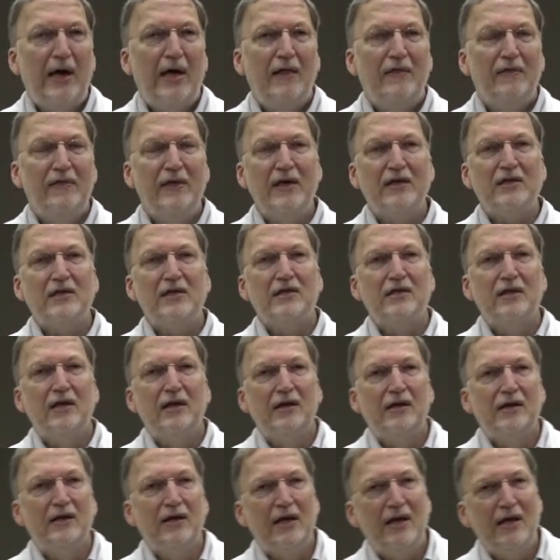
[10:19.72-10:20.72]
This
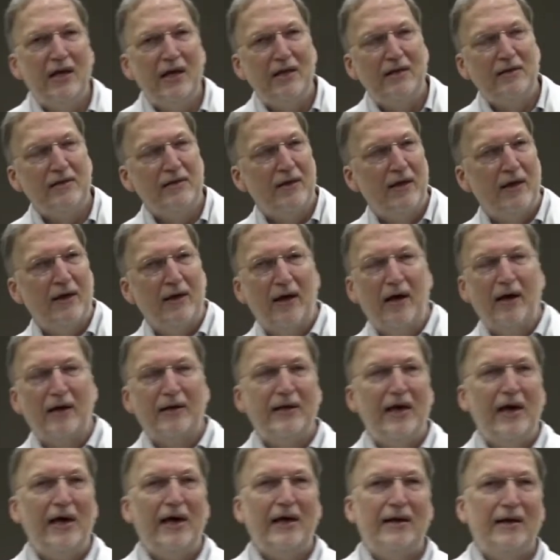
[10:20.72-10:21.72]
is,
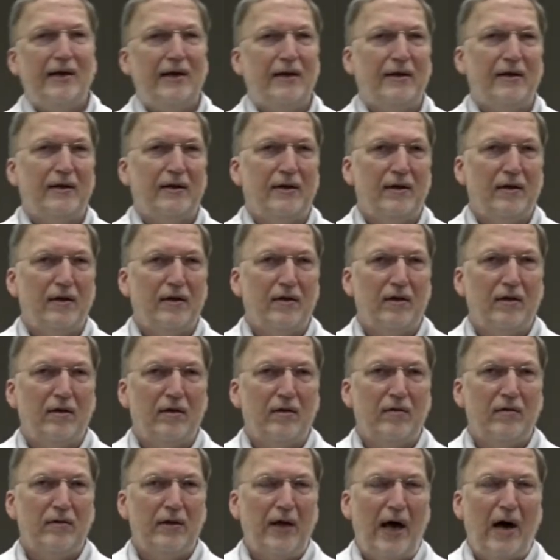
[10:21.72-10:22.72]
again,
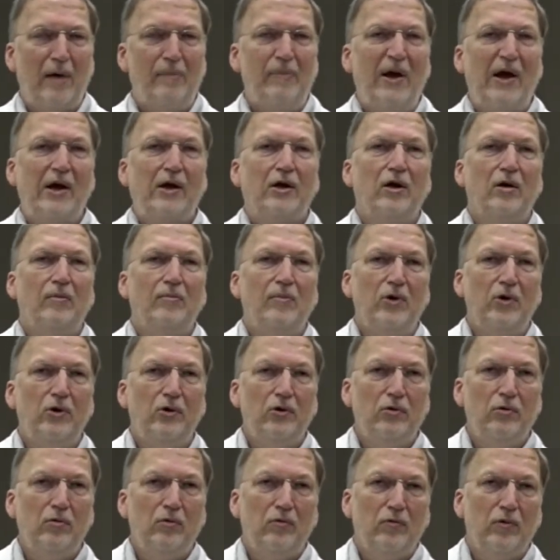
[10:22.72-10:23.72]
Albert
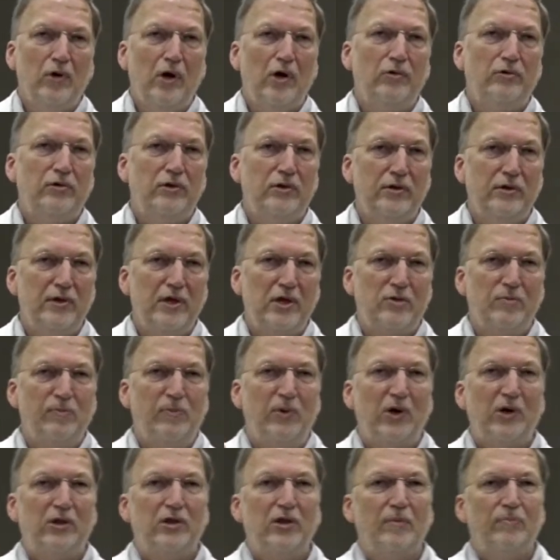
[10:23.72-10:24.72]
Camus wrote this
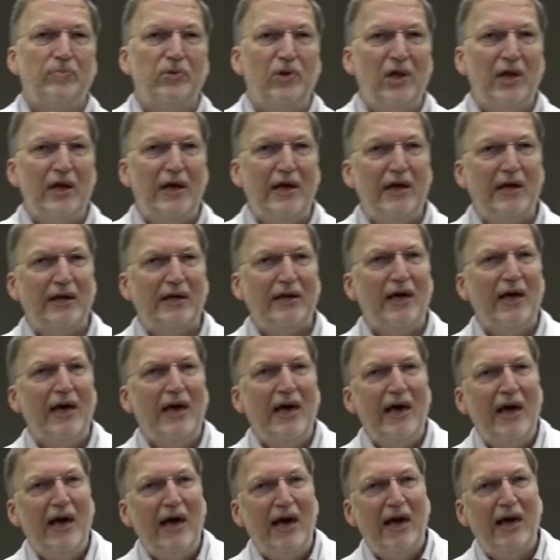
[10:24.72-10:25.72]
book, The Plague,
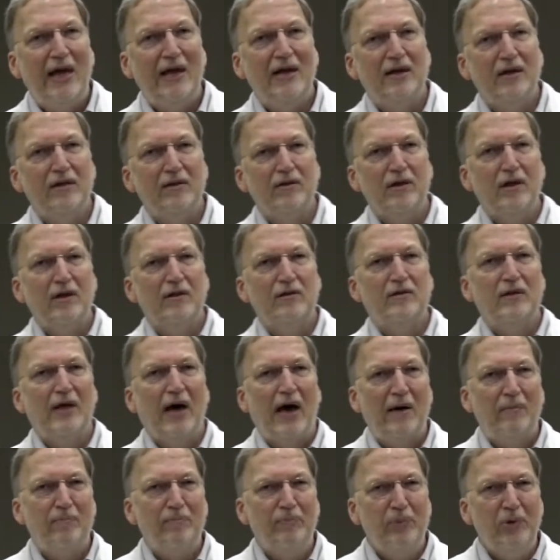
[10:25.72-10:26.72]
and
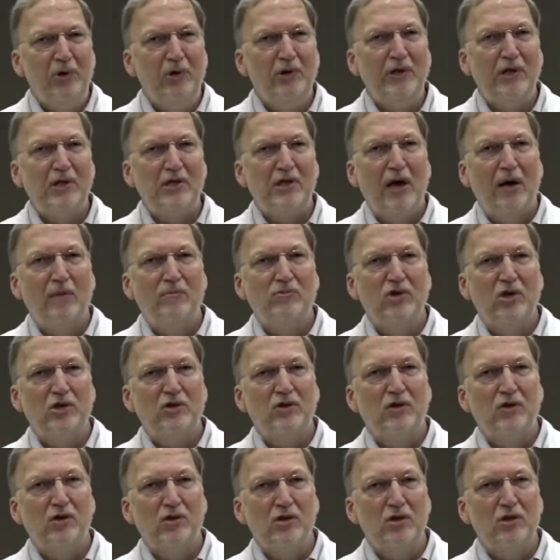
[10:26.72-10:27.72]
I pull this up
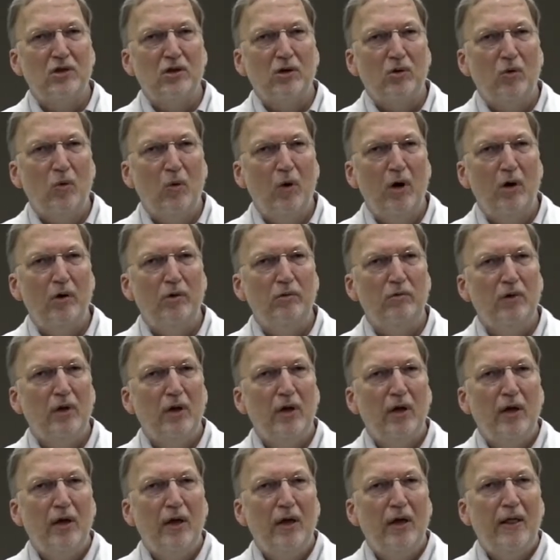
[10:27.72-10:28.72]
just because of the quote
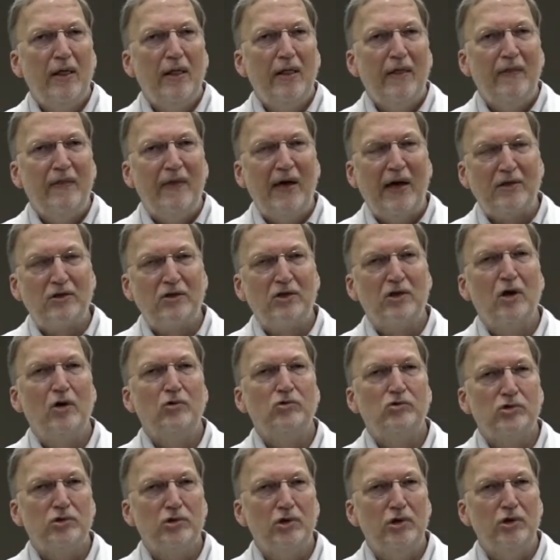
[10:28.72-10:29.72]
that's
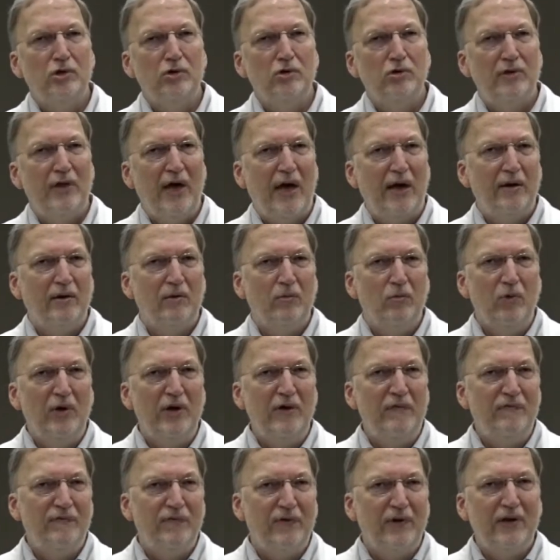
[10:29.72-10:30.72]
so true, that
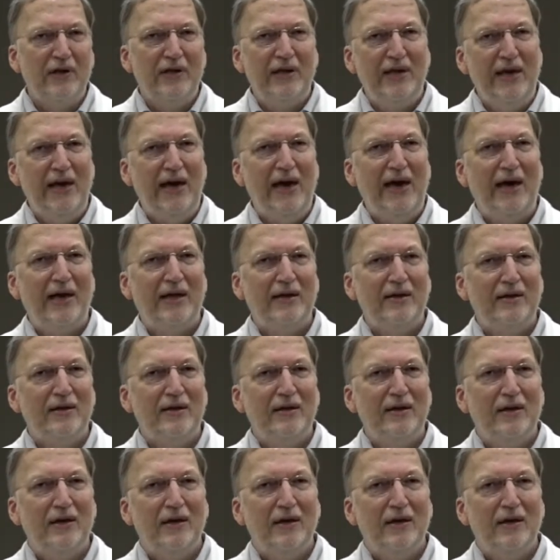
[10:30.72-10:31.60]
we forget